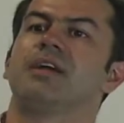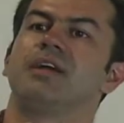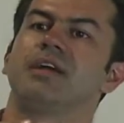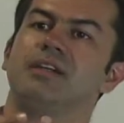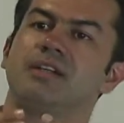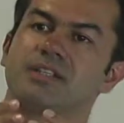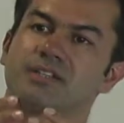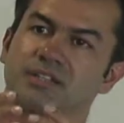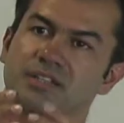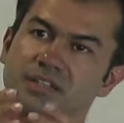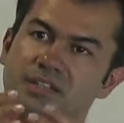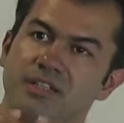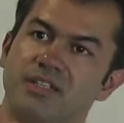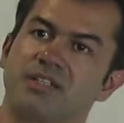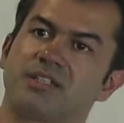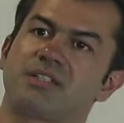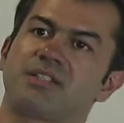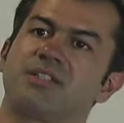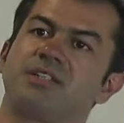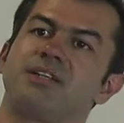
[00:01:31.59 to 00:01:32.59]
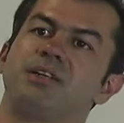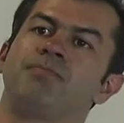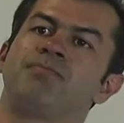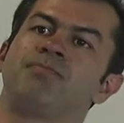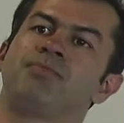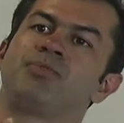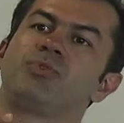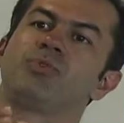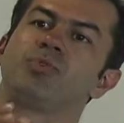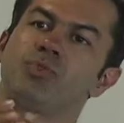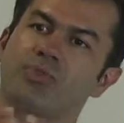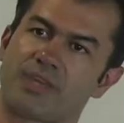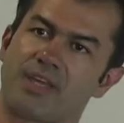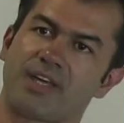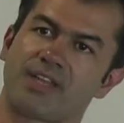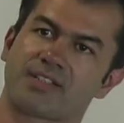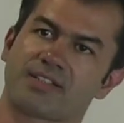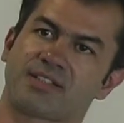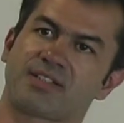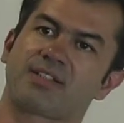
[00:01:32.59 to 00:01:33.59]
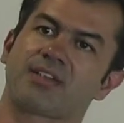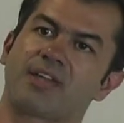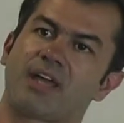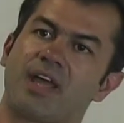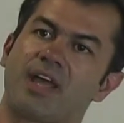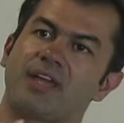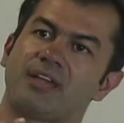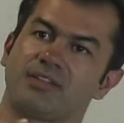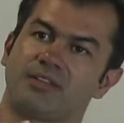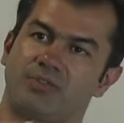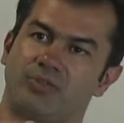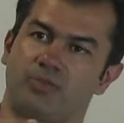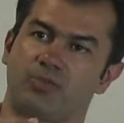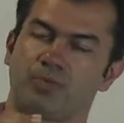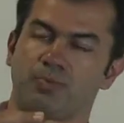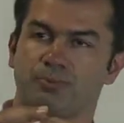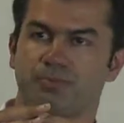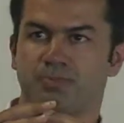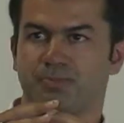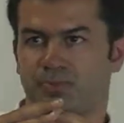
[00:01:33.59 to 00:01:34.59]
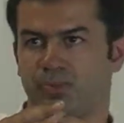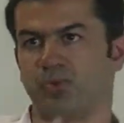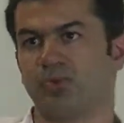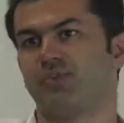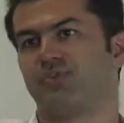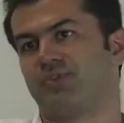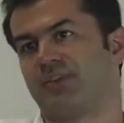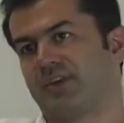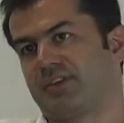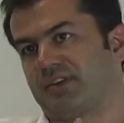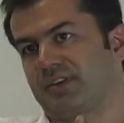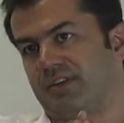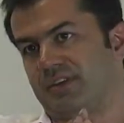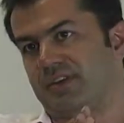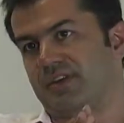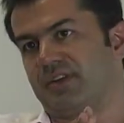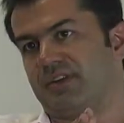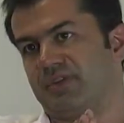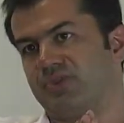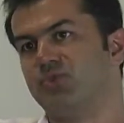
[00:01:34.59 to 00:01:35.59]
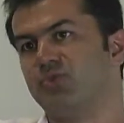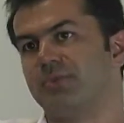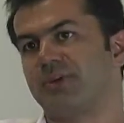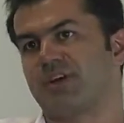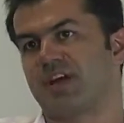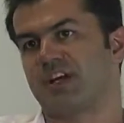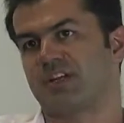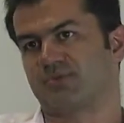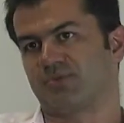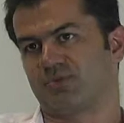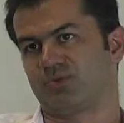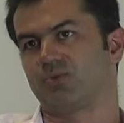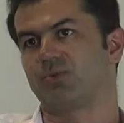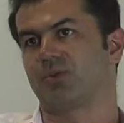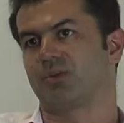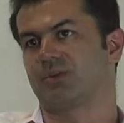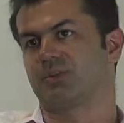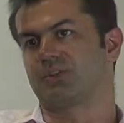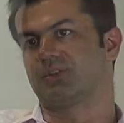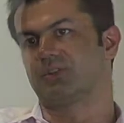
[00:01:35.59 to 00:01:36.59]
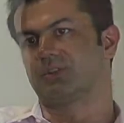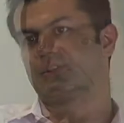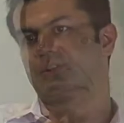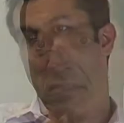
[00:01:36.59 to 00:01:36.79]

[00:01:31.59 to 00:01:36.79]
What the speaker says: it's easy to test and to prove that their new mechanisms work.